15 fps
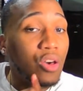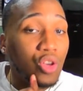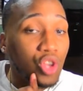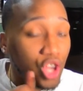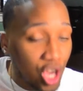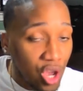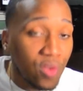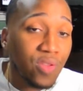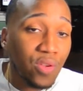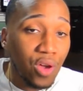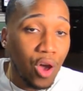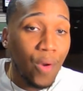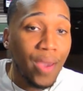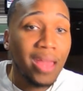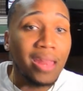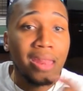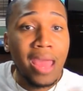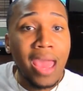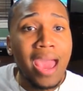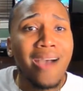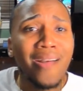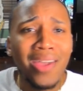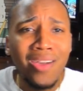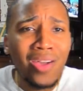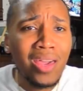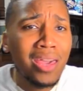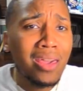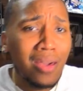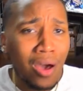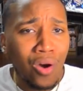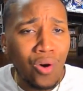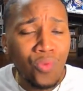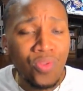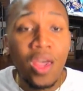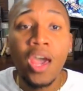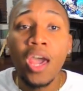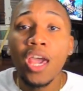years ago. And now here he goes.